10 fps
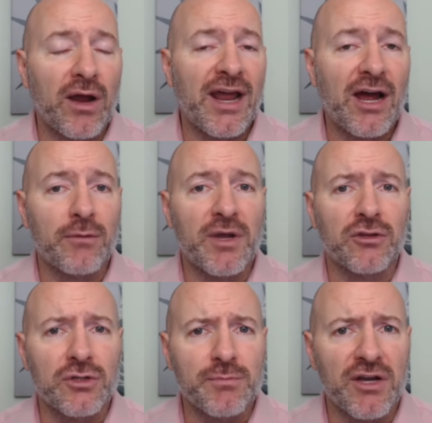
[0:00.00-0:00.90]
and, how to make
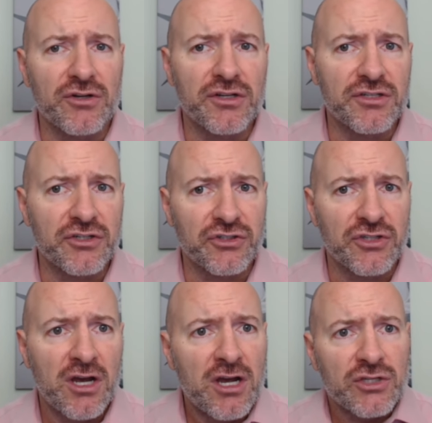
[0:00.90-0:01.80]
those better decisions.
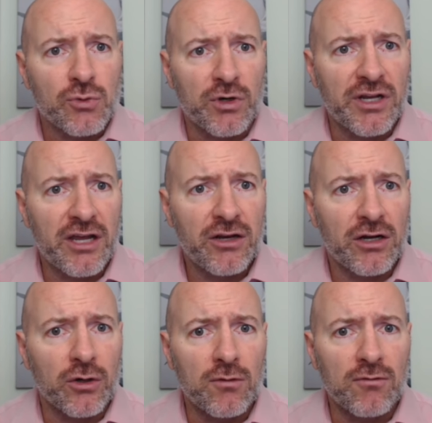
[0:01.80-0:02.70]
So we're going to head
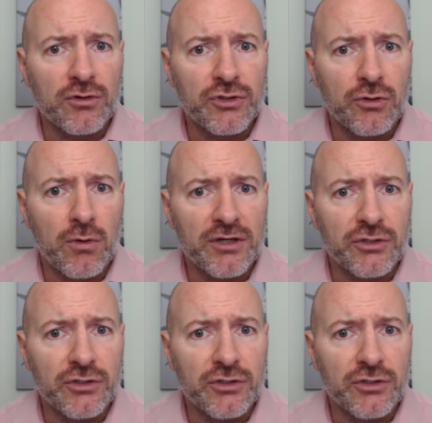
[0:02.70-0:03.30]
on over to uh,